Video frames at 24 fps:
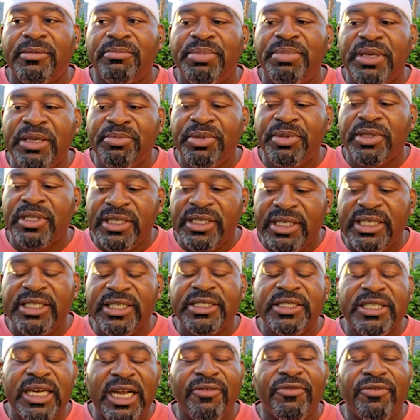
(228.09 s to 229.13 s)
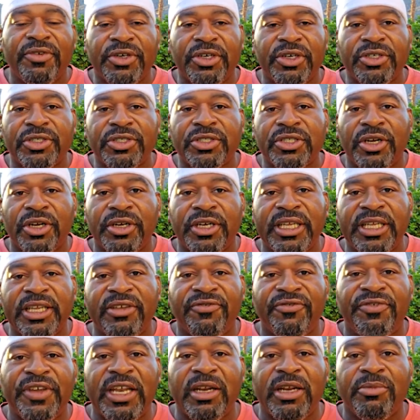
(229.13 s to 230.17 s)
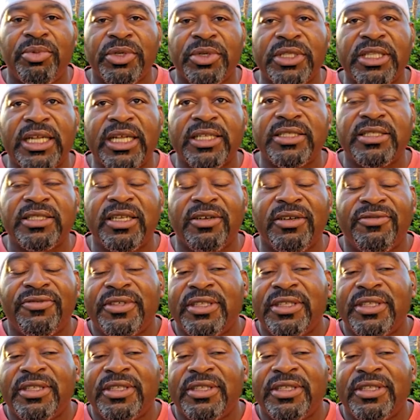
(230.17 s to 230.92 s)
people in East Africa are starting to get fed up with that stuff,